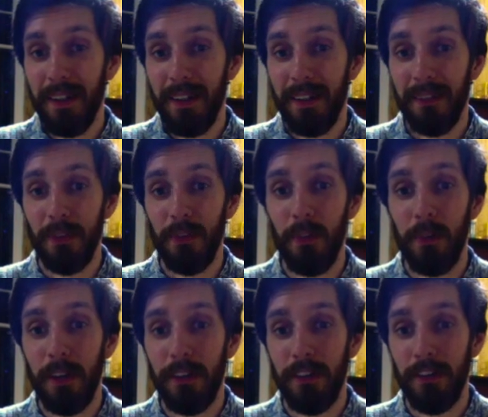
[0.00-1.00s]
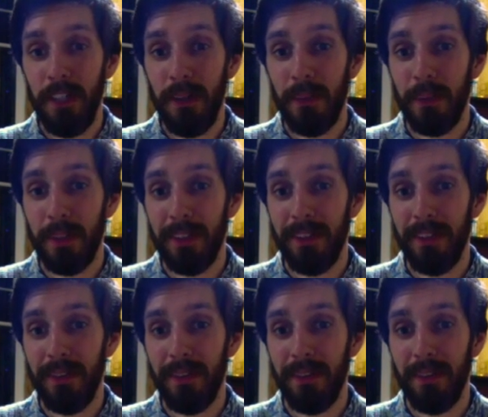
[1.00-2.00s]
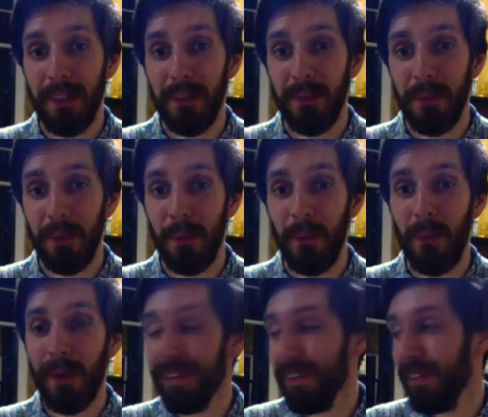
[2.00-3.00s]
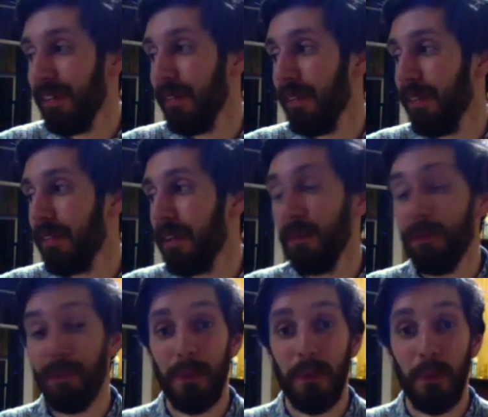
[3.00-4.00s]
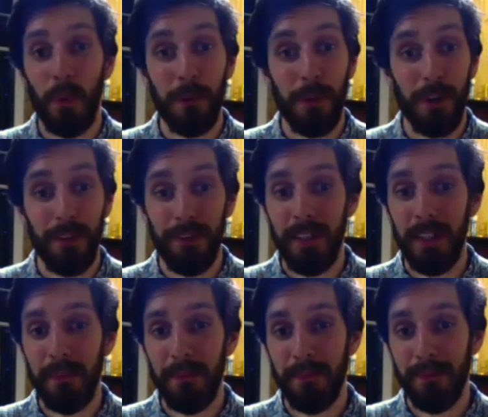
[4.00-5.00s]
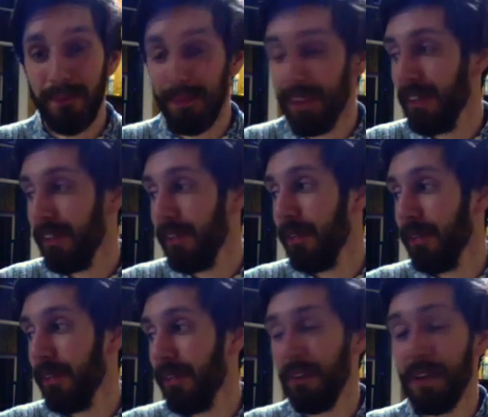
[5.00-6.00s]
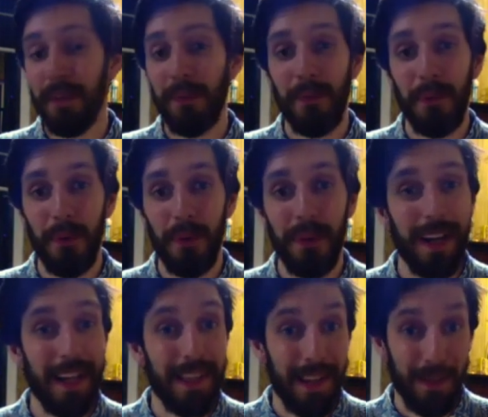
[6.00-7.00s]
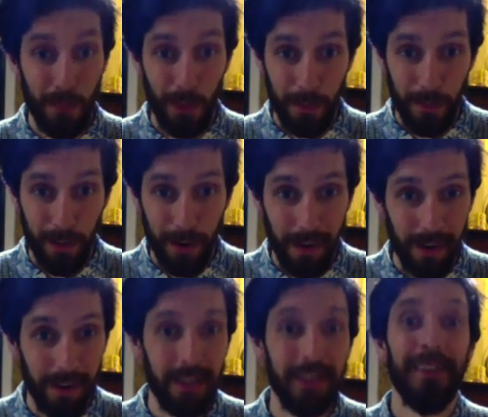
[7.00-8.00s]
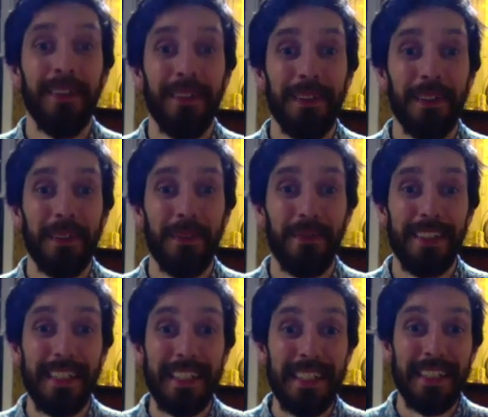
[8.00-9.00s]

So 2 bars of G, 1, 2, 3, 4, 1, 2, 3, 4, 1 bar of C, 2, 3, 4, and then 1 bar of D.